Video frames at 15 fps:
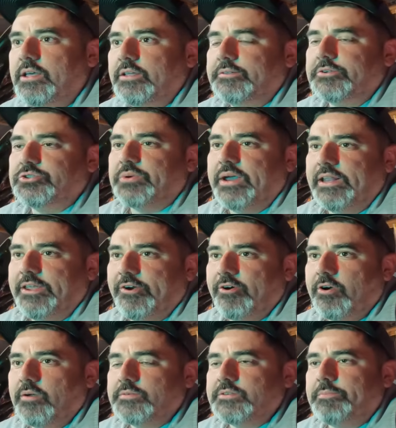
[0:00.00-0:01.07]
the trailing
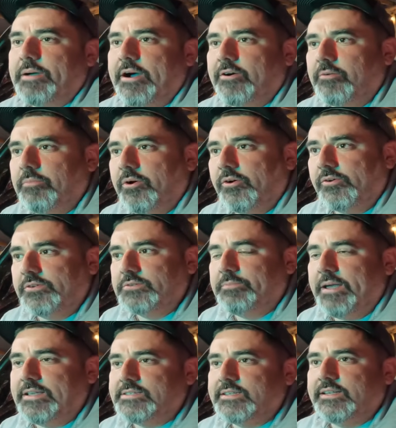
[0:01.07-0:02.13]
arms, the power balls,
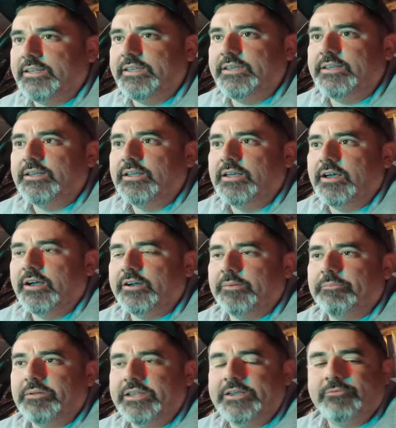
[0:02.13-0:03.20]
basically a
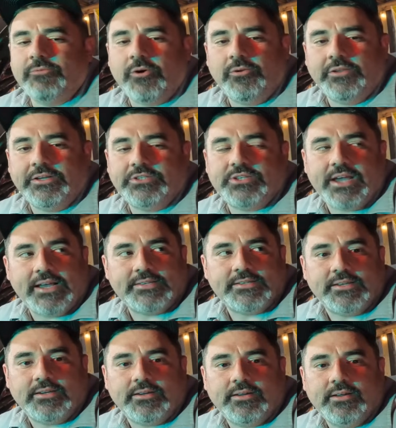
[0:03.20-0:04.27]
complete rolling
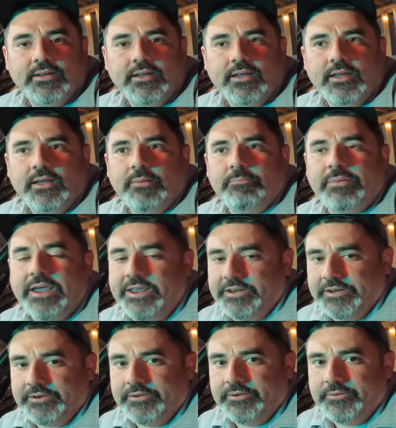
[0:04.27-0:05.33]
chassis,
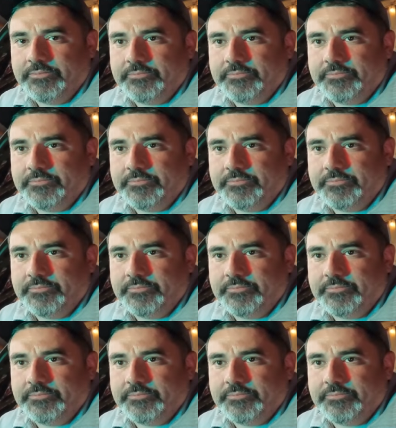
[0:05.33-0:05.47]
painted